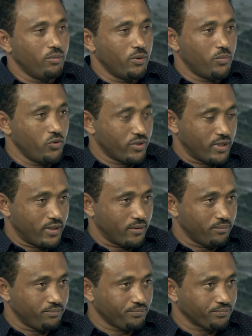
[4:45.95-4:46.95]
boosted.
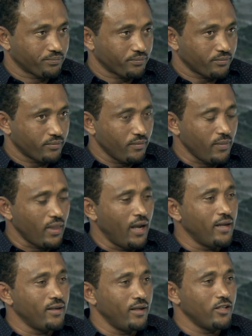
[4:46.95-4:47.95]

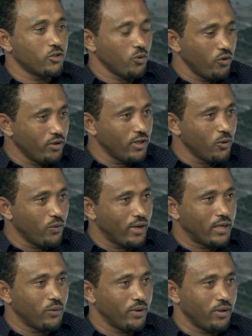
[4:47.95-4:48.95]
And it's only
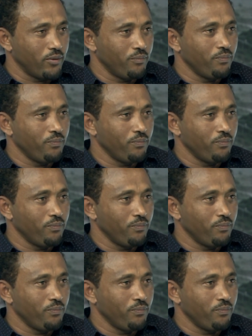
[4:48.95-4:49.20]
when we